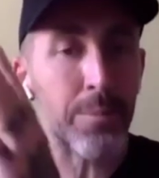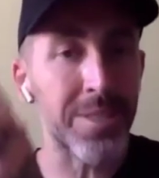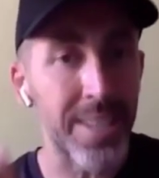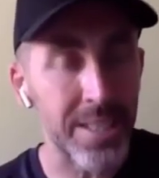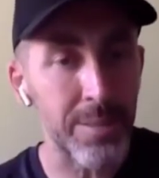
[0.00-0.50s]

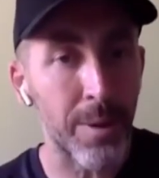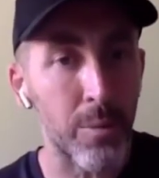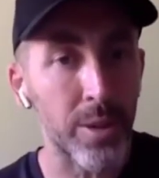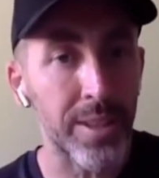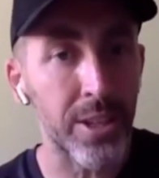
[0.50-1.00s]
obsessed
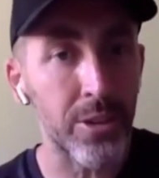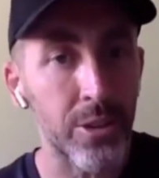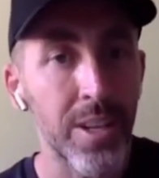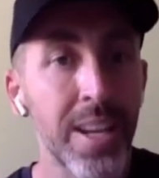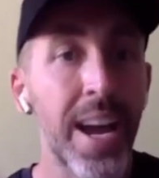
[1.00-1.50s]
about what they
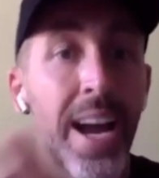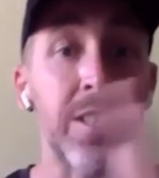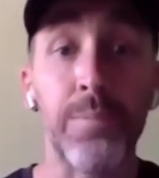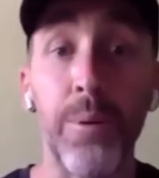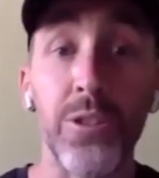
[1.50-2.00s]
do,
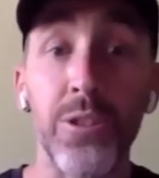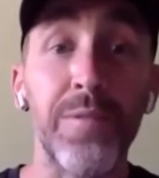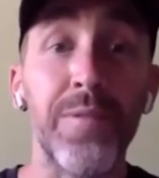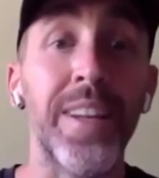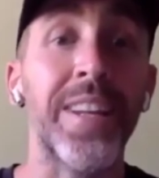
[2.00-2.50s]
as opposed
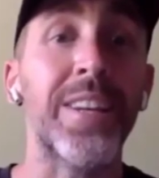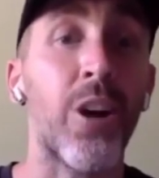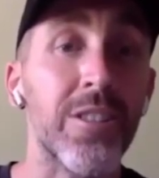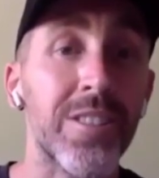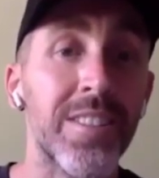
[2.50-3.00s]
to feeling
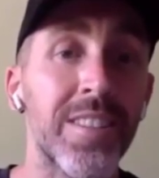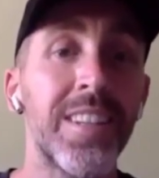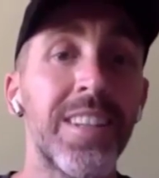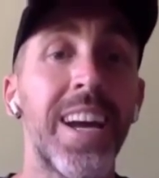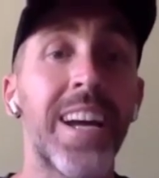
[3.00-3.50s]
lost
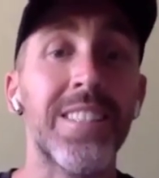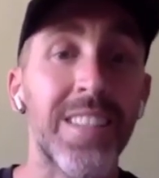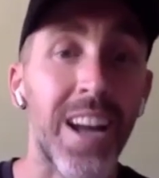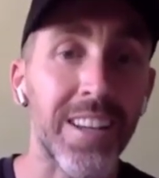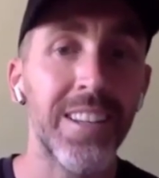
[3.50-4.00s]
and
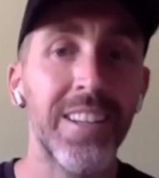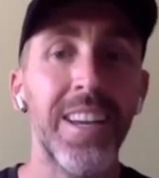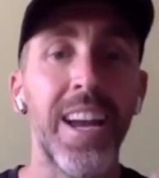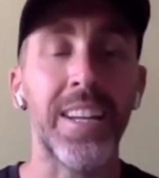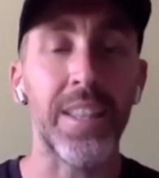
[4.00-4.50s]
stuck
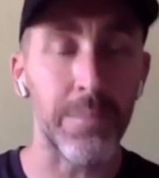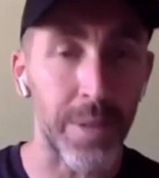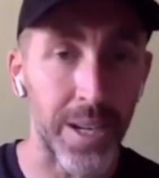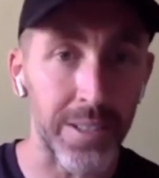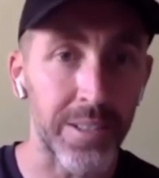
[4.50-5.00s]
and in the
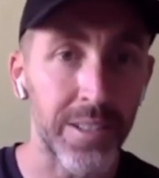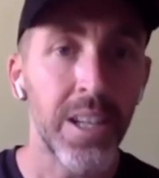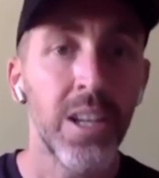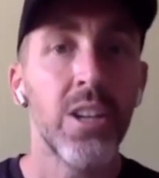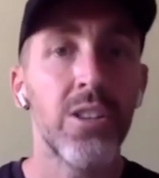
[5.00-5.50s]
mud.
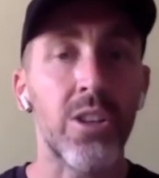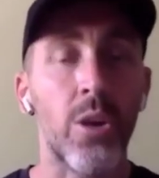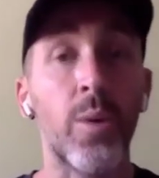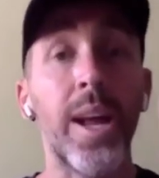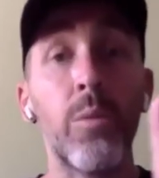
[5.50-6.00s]
So
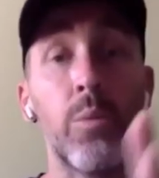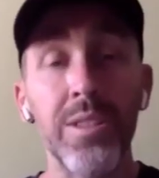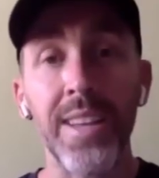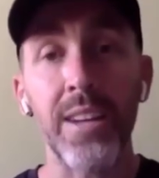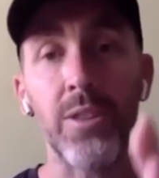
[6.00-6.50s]
what I would
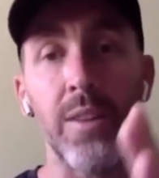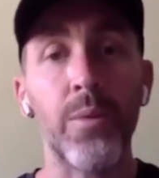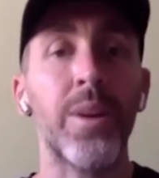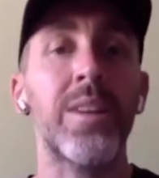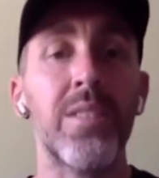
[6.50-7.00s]
say to
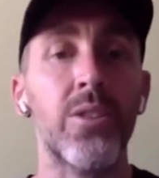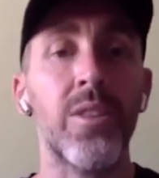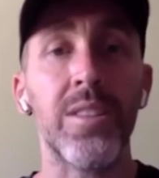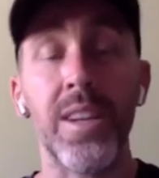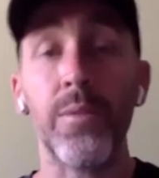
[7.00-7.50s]
everyone listening to
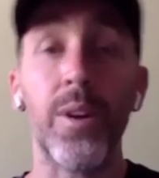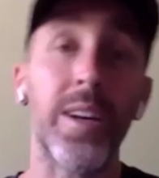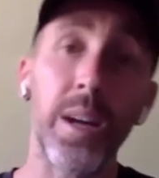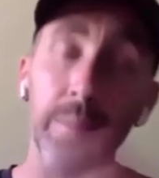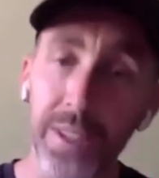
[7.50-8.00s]
this and
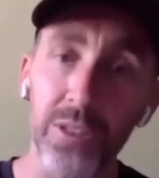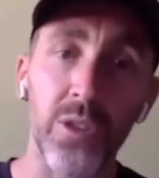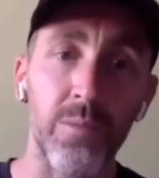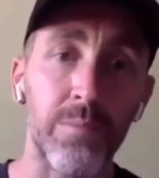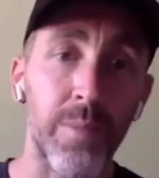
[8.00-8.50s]
everyone coming
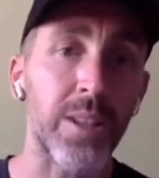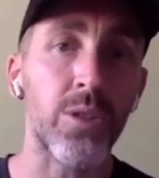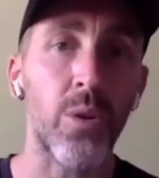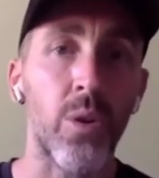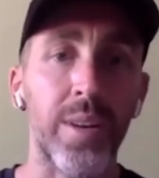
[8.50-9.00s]
to my
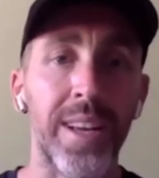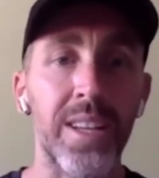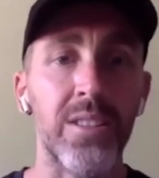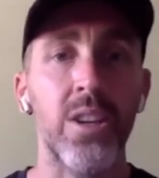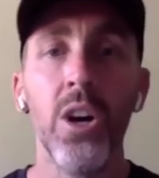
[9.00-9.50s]
talk is,